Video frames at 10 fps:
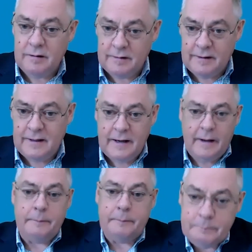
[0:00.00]

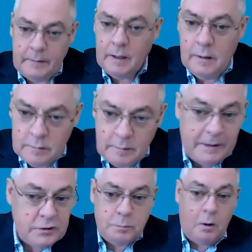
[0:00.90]
the
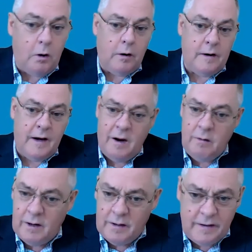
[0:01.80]
metropolitan area,